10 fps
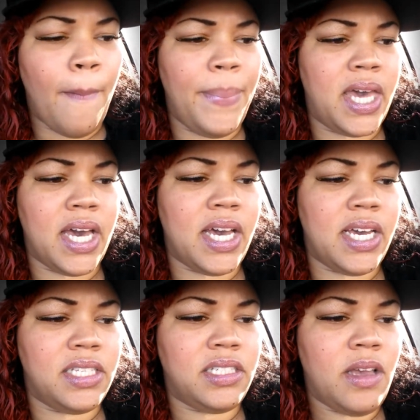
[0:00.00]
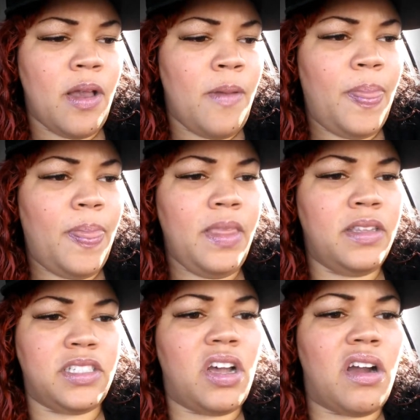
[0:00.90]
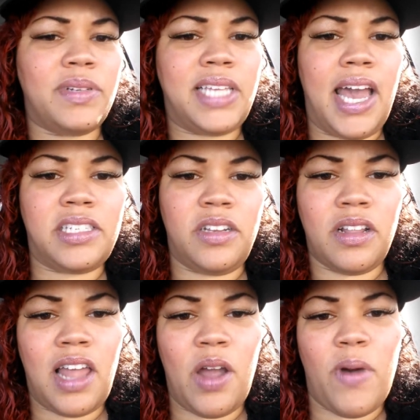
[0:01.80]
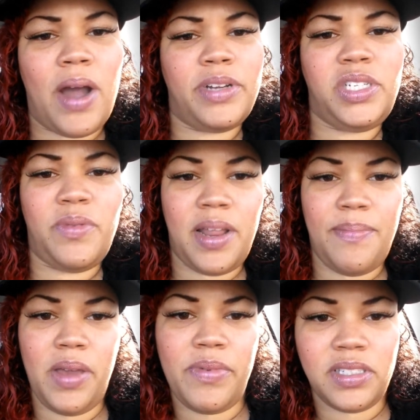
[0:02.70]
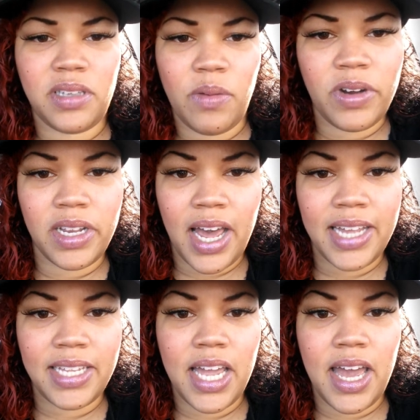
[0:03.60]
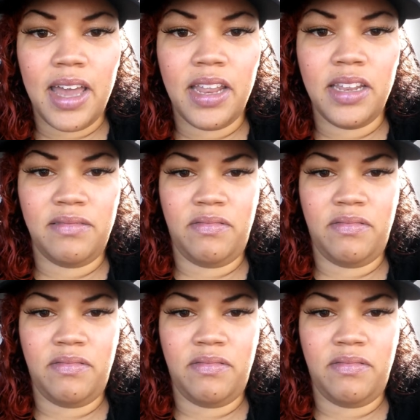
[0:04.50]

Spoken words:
Because Tara was asking her, like, why would you want to be with someone like that?